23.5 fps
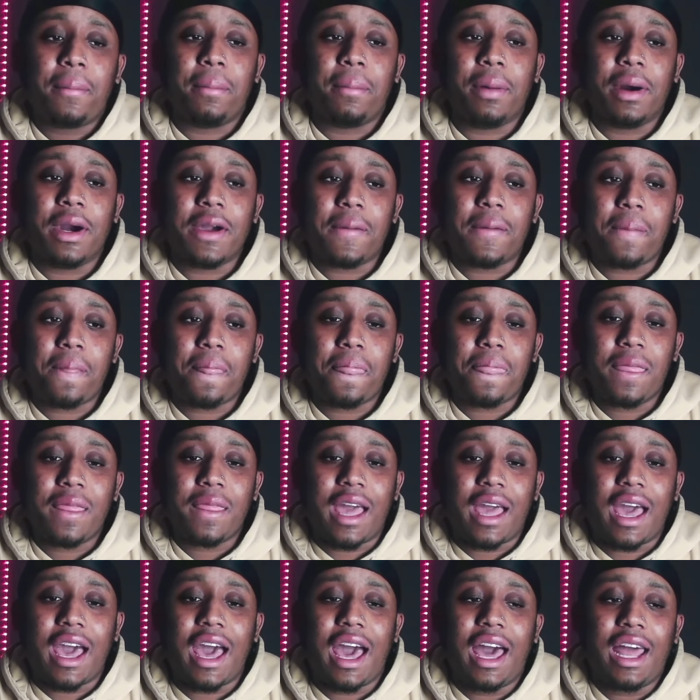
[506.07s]
But
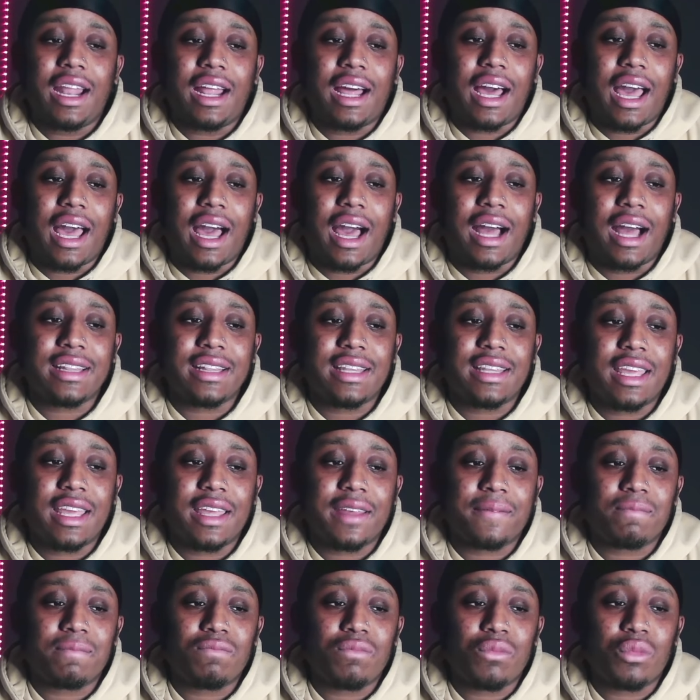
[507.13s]
I I
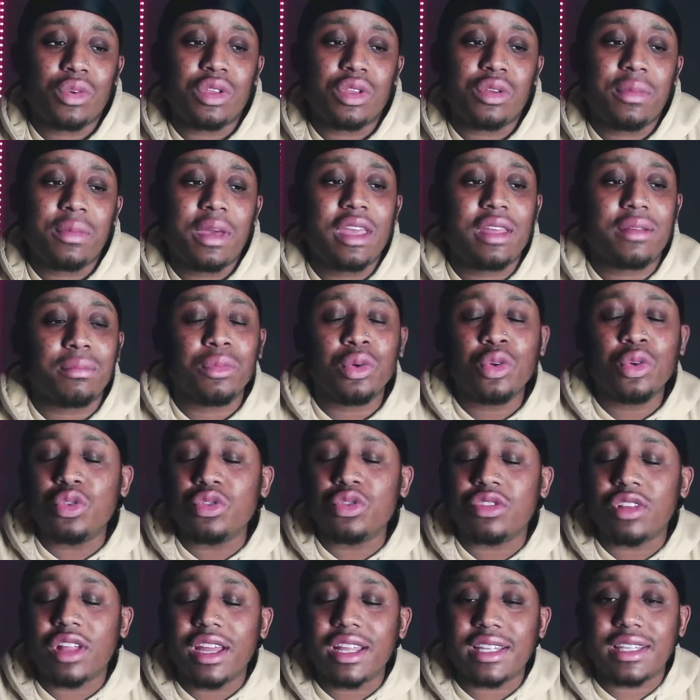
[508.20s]
think when you make
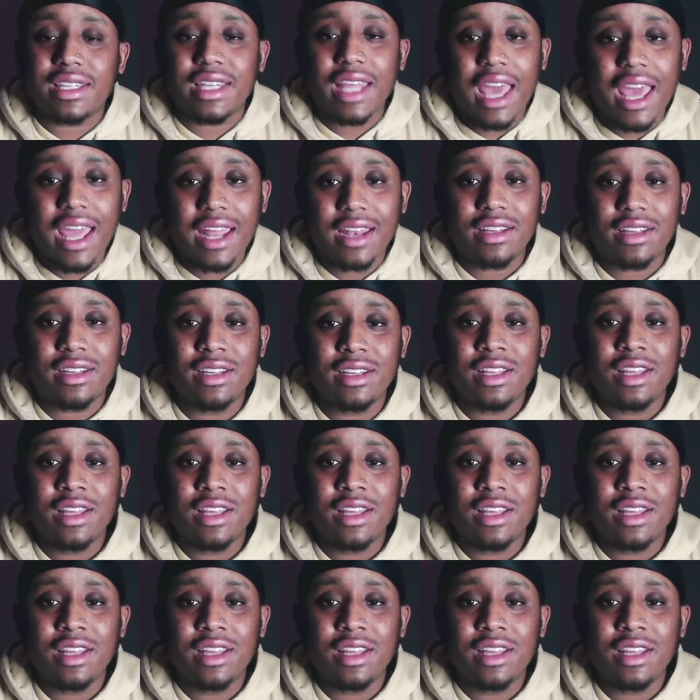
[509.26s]
moves like that,